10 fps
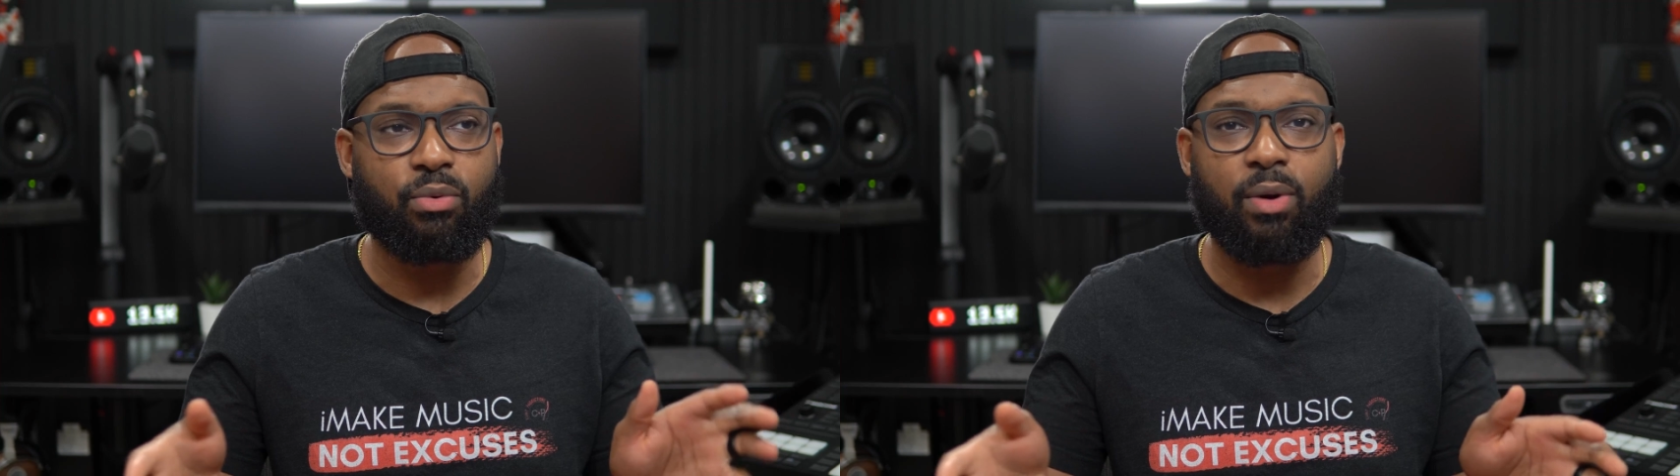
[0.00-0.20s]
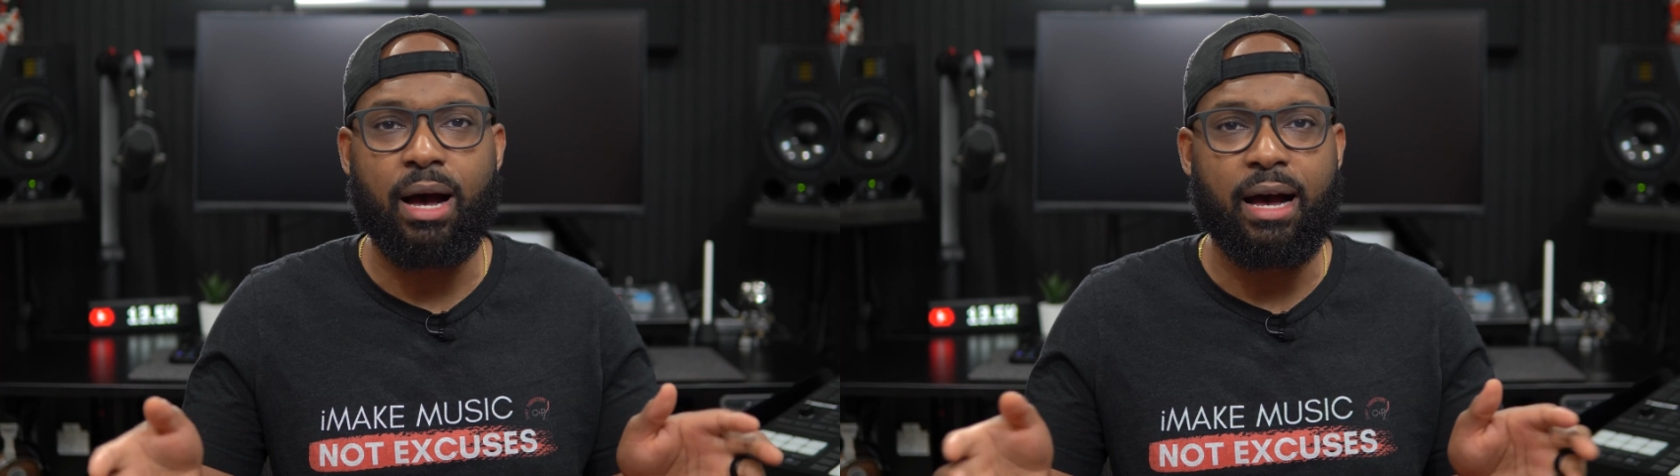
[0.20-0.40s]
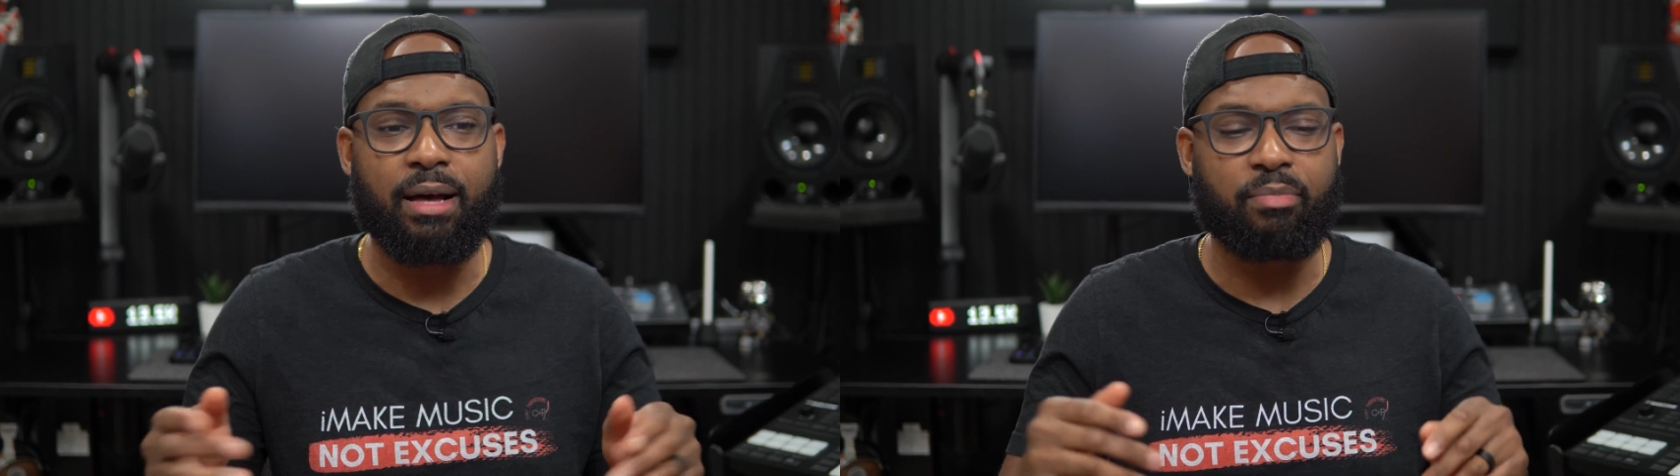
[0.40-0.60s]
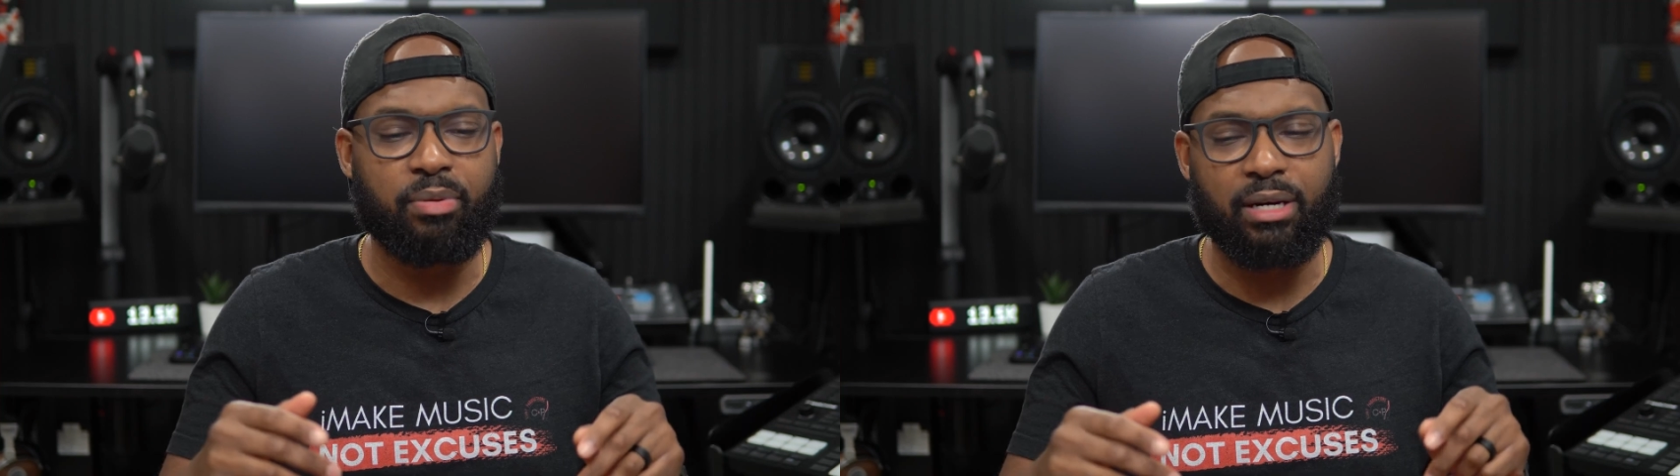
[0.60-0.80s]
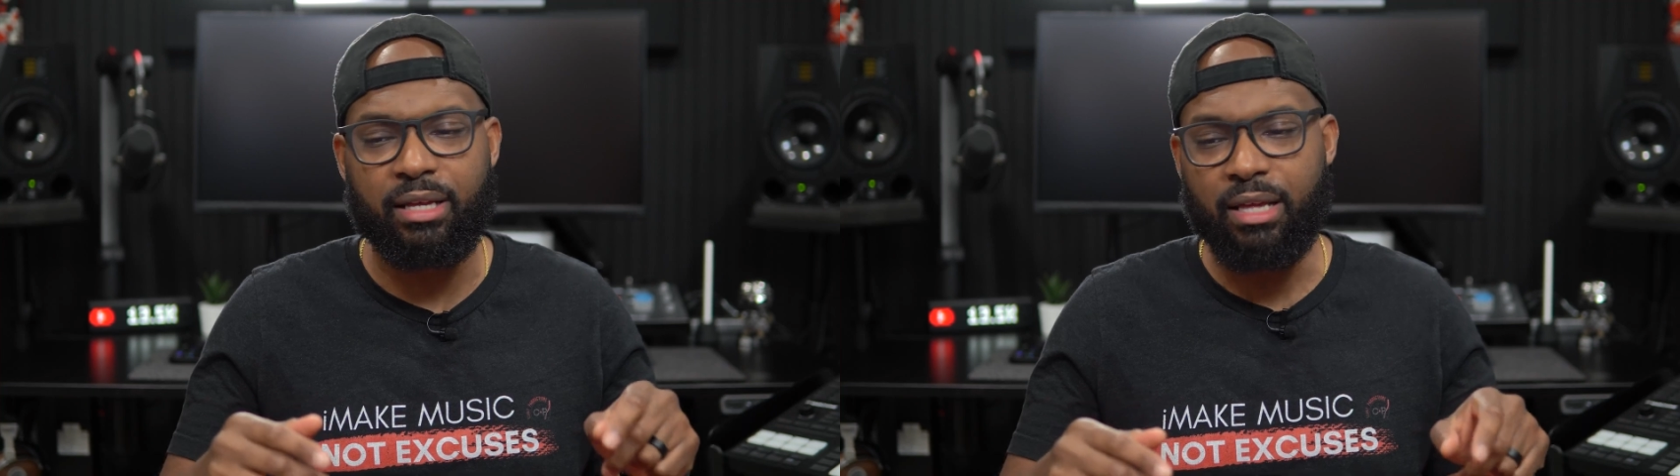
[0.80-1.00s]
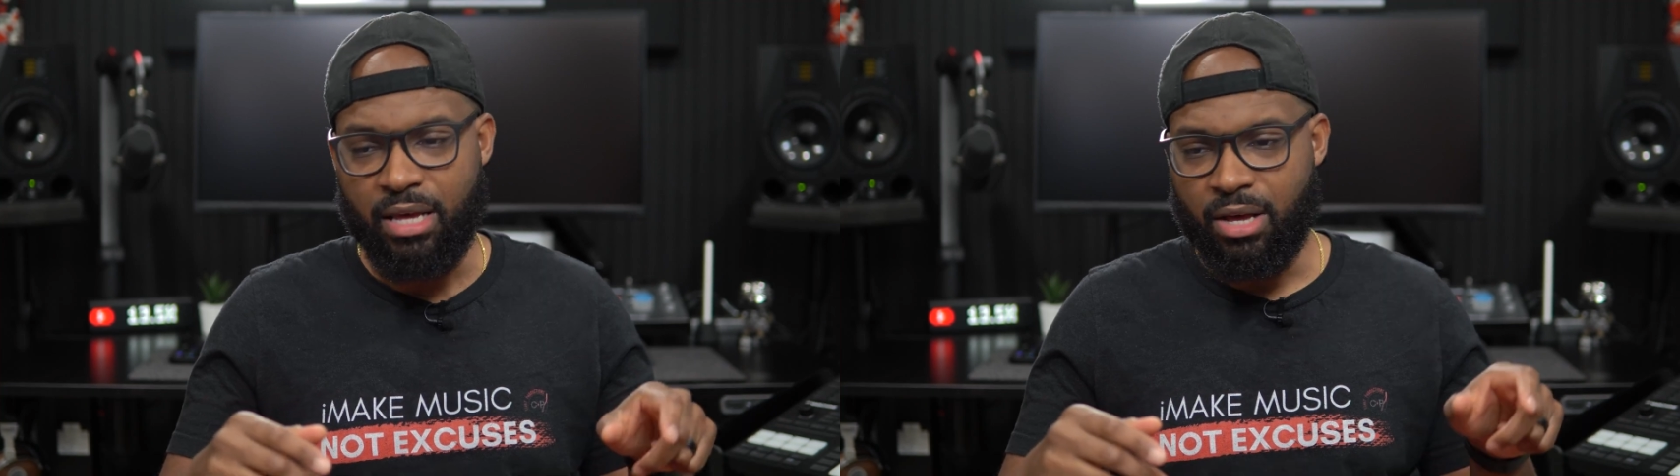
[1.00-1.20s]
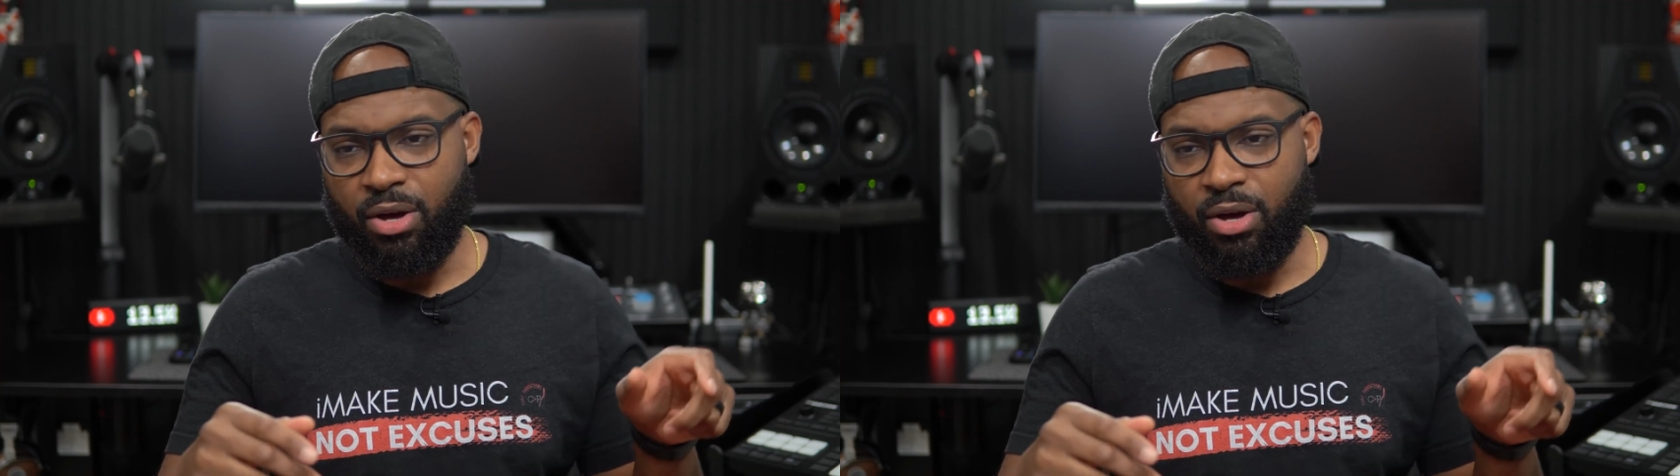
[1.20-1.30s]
know why, but